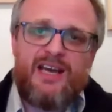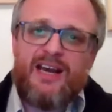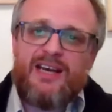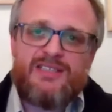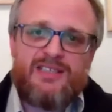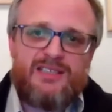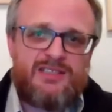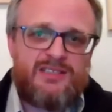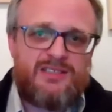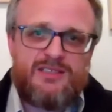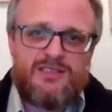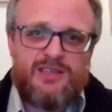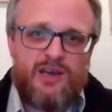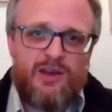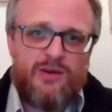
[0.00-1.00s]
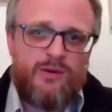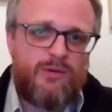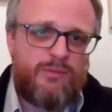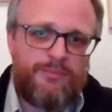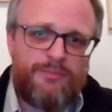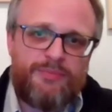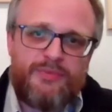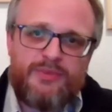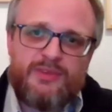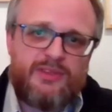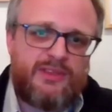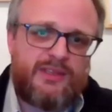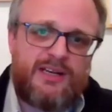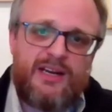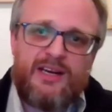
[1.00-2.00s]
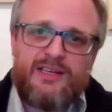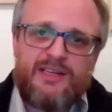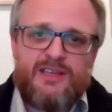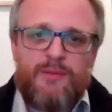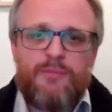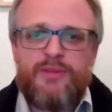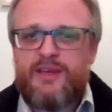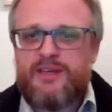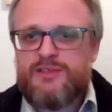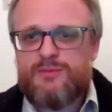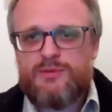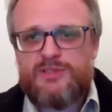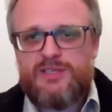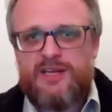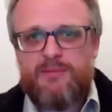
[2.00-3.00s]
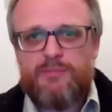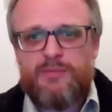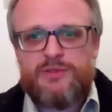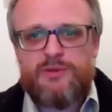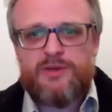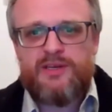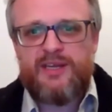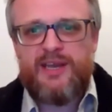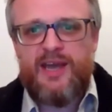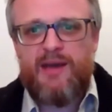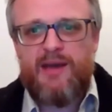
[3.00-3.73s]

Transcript: analysis, so clearly some things will slip between the